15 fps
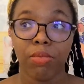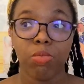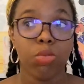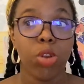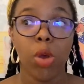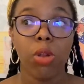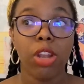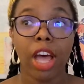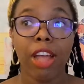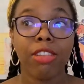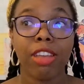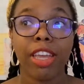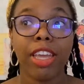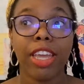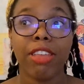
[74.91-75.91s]
No
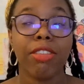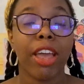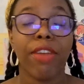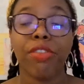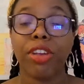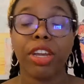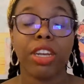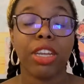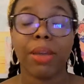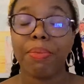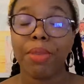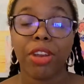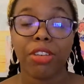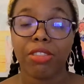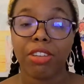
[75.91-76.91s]
latte is ever gonna
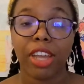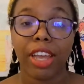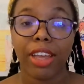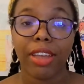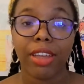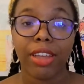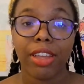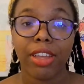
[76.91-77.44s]
compare to that.